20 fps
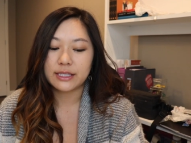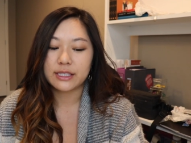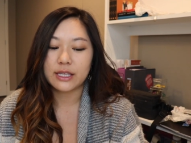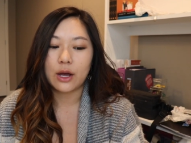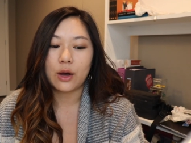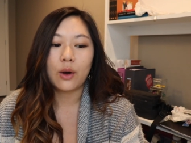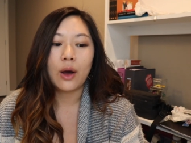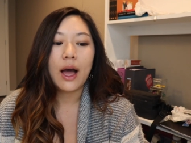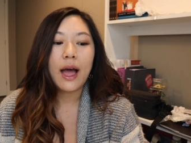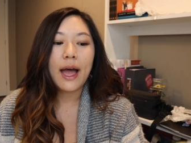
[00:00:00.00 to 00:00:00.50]

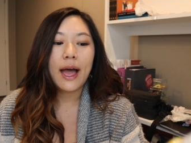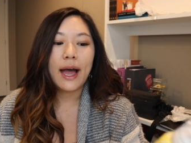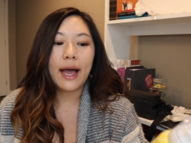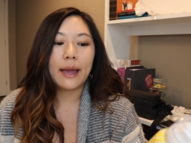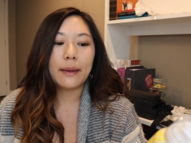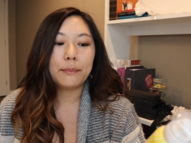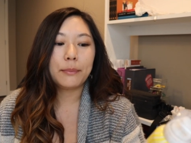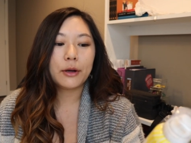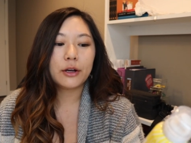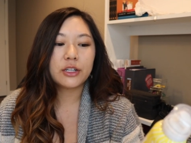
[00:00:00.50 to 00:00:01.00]
So
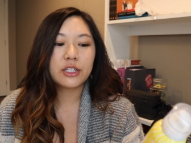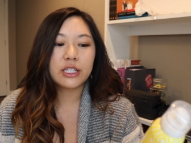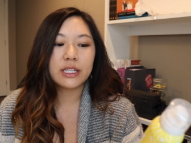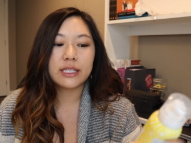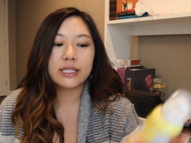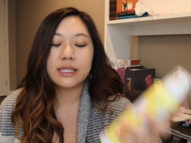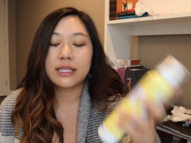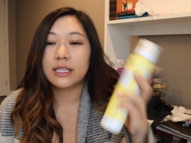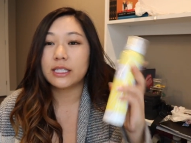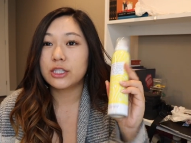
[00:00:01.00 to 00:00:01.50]
I
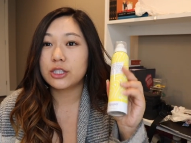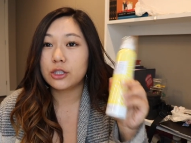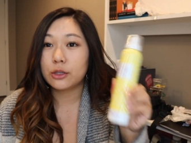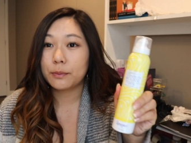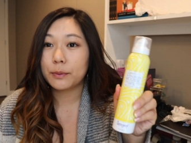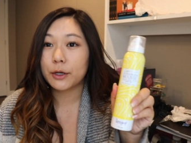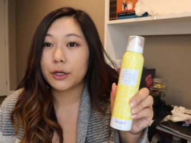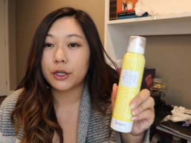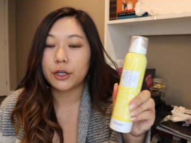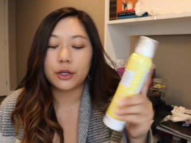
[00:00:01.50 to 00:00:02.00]
purchased the
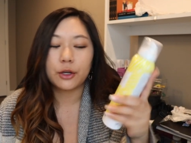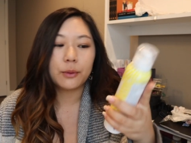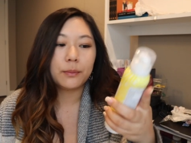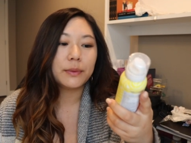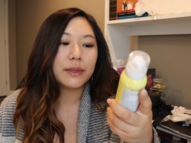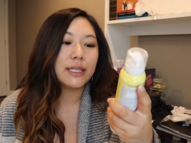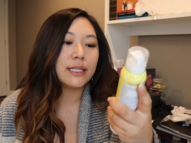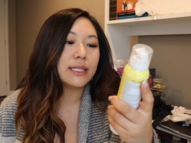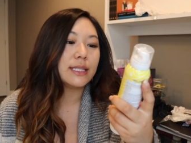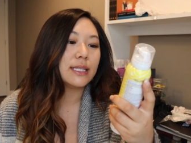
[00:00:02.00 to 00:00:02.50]

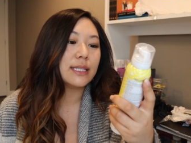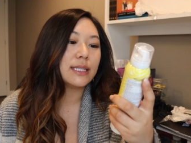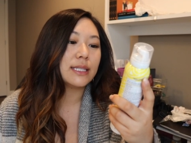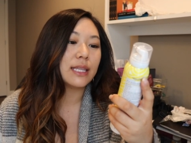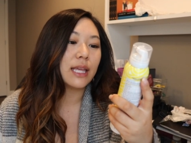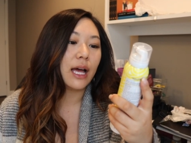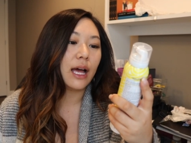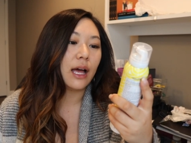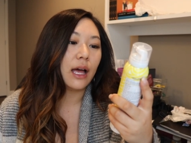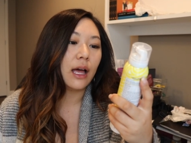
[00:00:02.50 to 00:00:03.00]
Supergoop. This
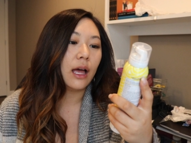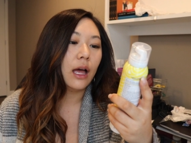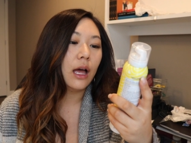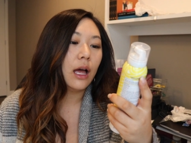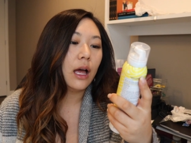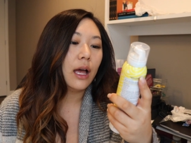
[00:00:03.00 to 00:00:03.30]
is the